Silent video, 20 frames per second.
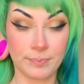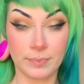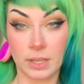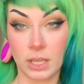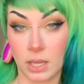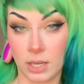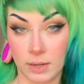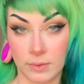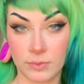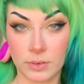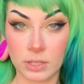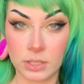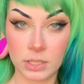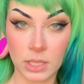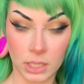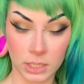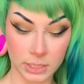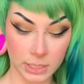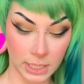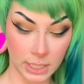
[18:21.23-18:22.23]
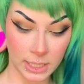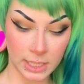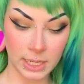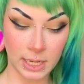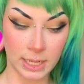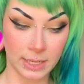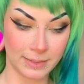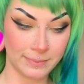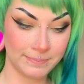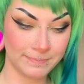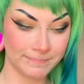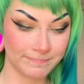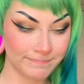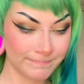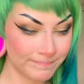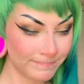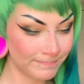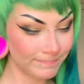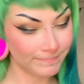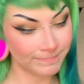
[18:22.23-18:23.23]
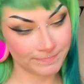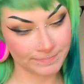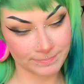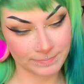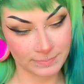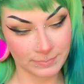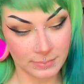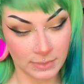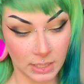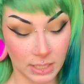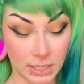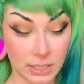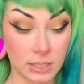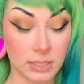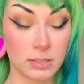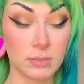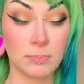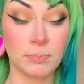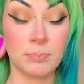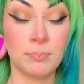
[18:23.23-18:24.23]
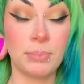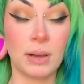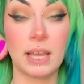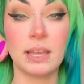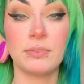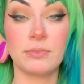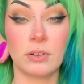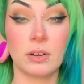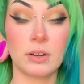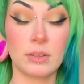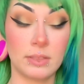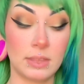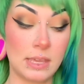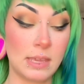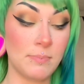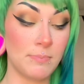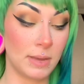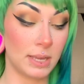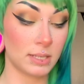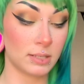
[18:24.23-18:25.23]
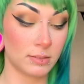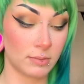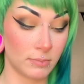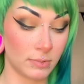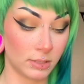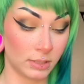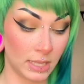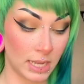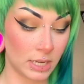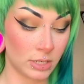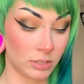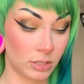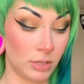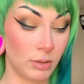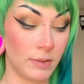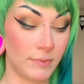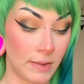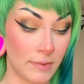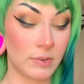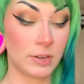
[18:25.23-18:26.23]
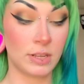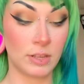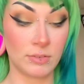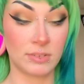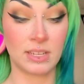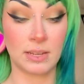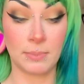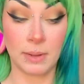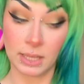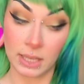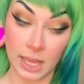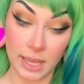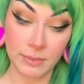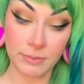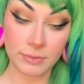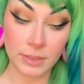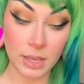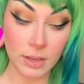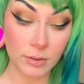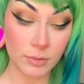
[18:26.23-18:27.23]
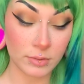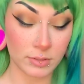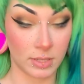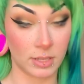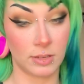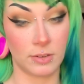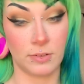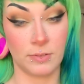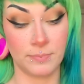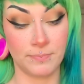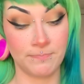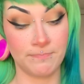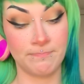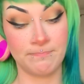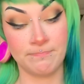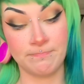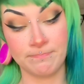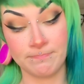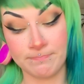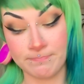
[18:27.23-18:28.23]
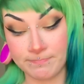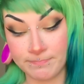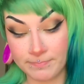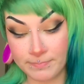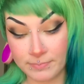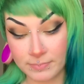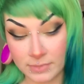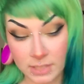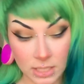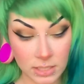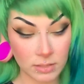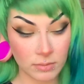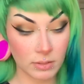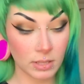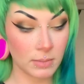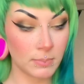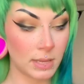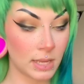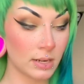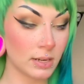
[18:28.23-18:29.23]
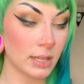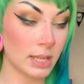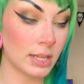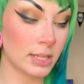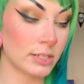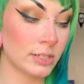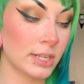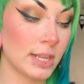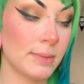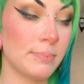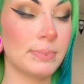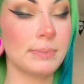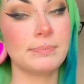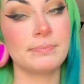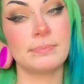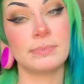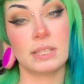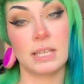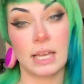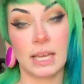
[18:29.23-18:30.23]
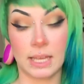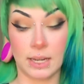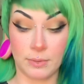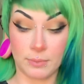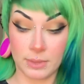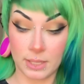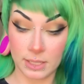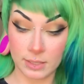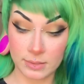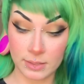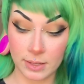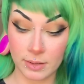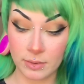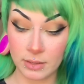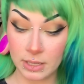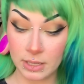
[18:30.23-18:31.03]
Got it for $1.99. This is by far the best lash glue I've ever used in my life though, so does it really matter that it's cheap? I don't think so.